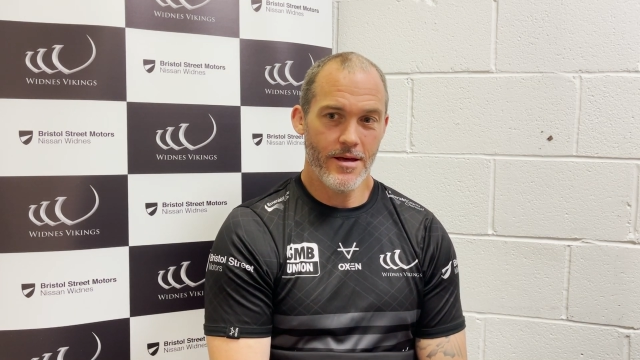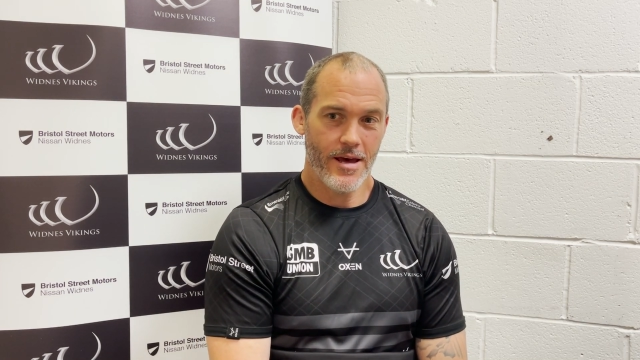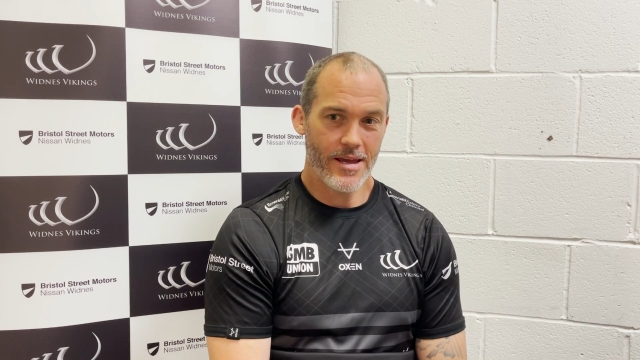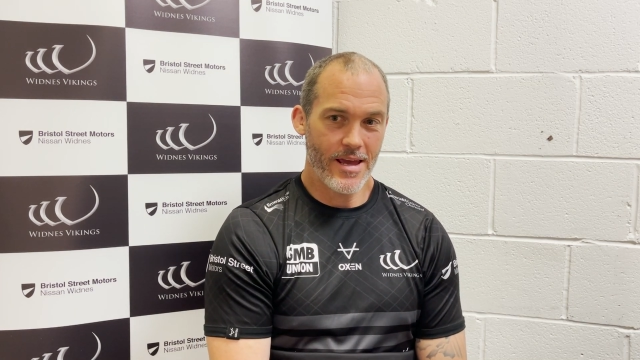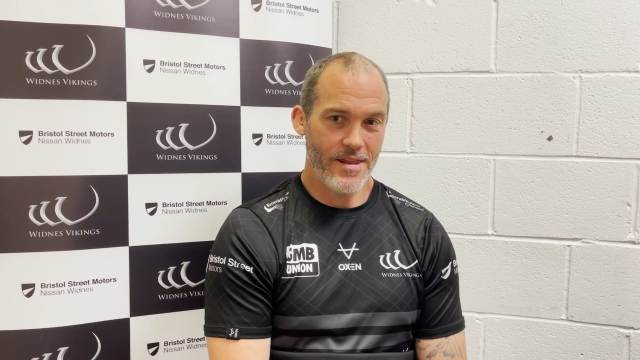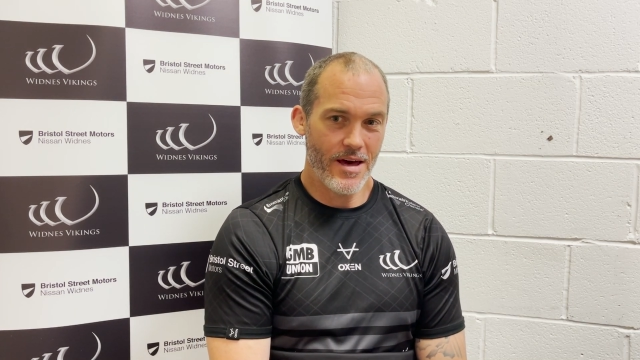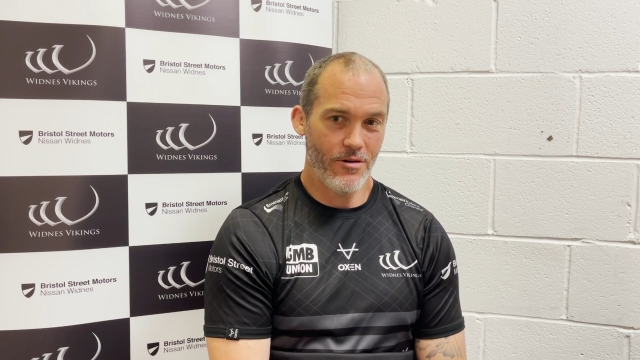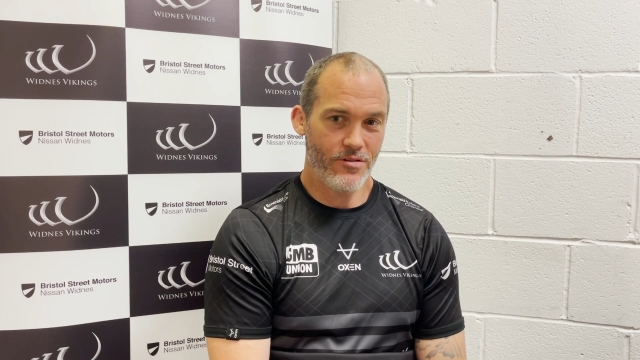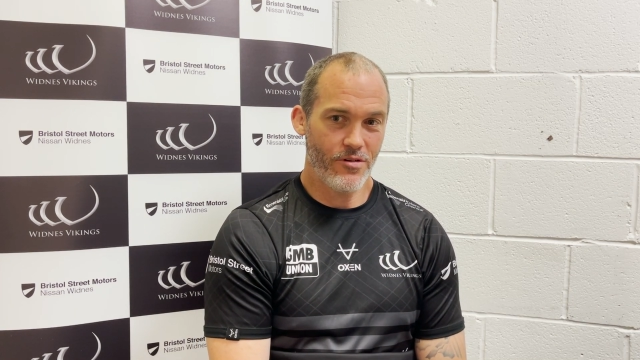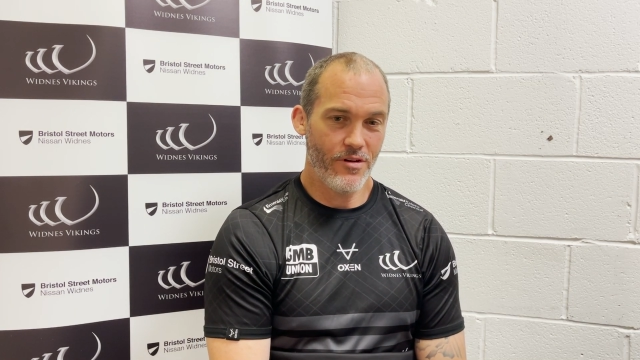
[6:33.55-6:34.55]
again they
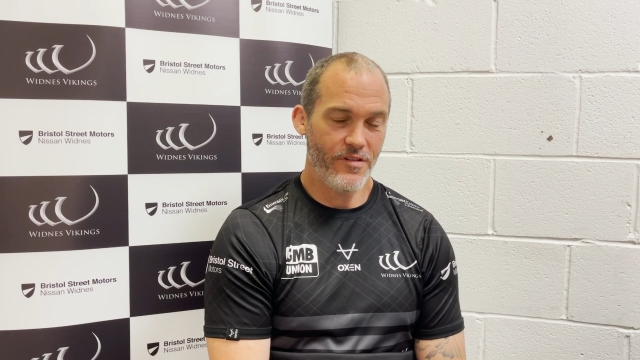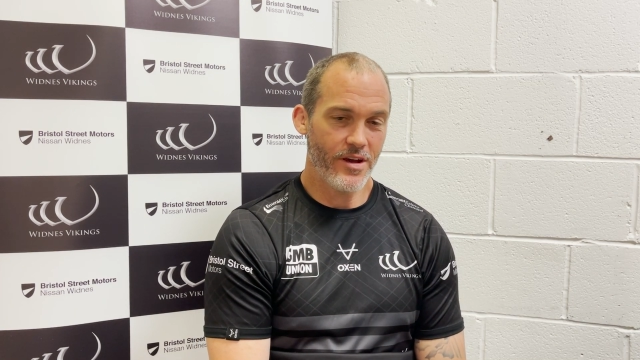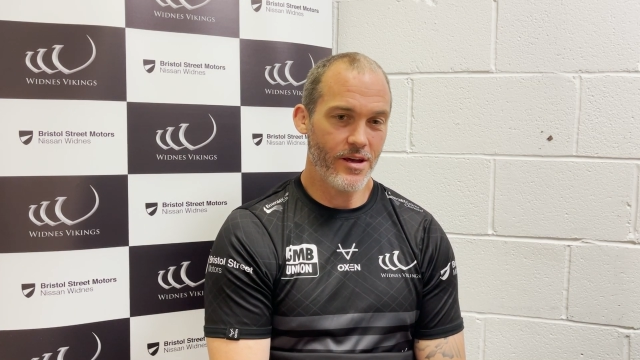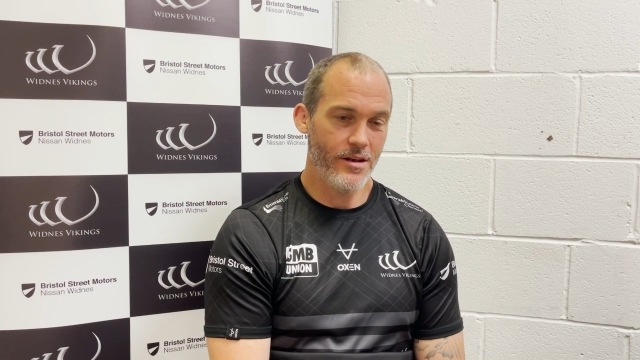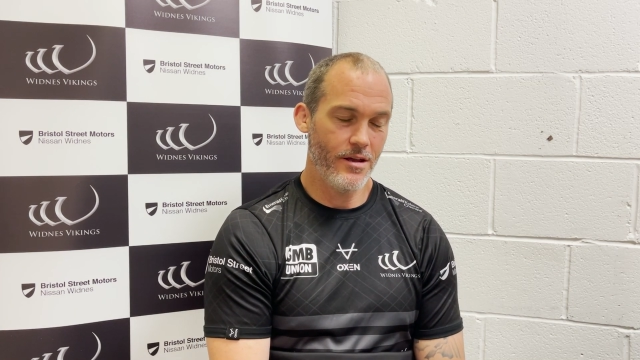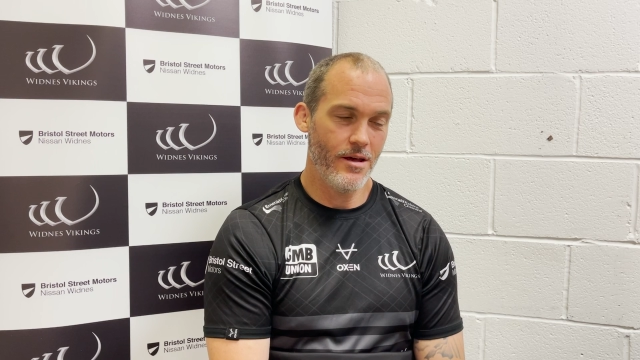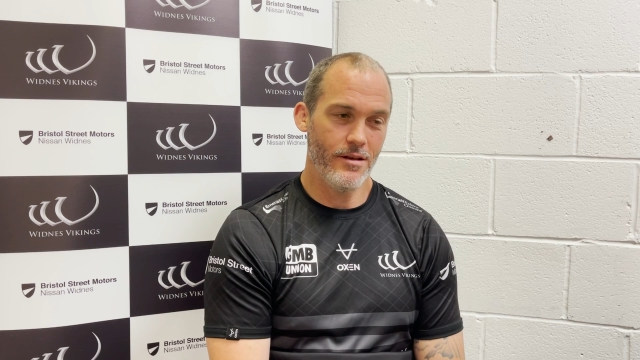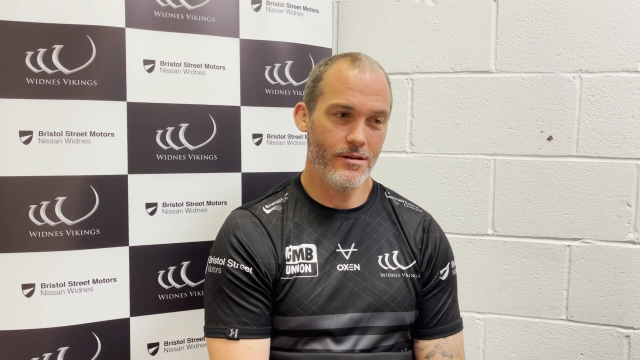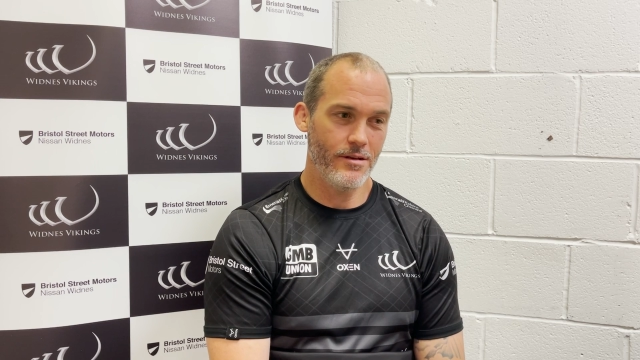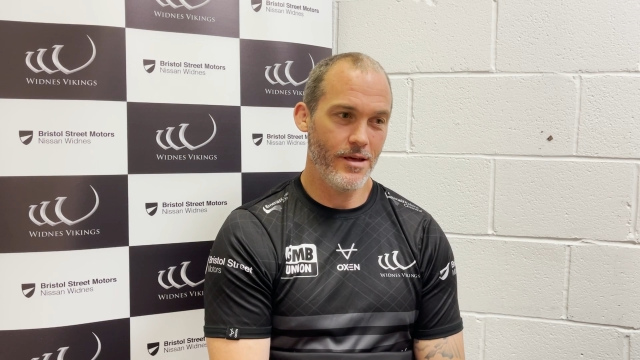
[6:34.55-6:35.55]
were terrific,
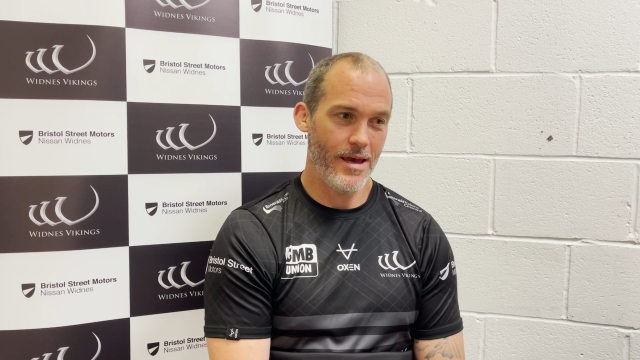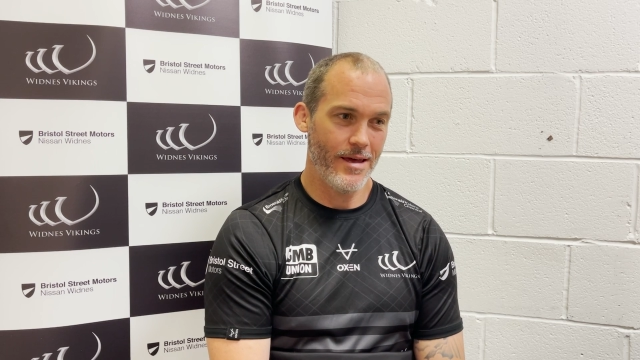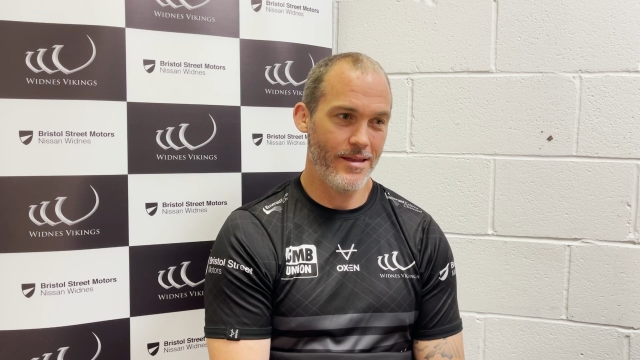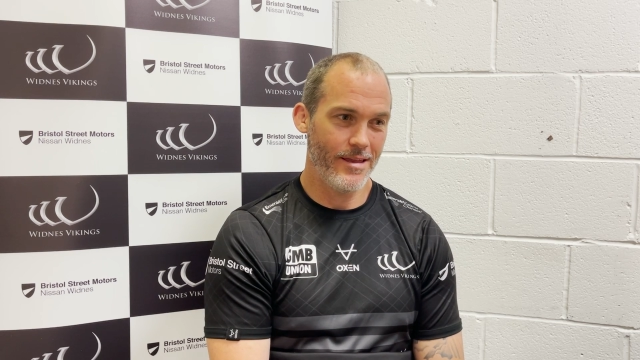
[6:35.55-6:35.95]
and yeah,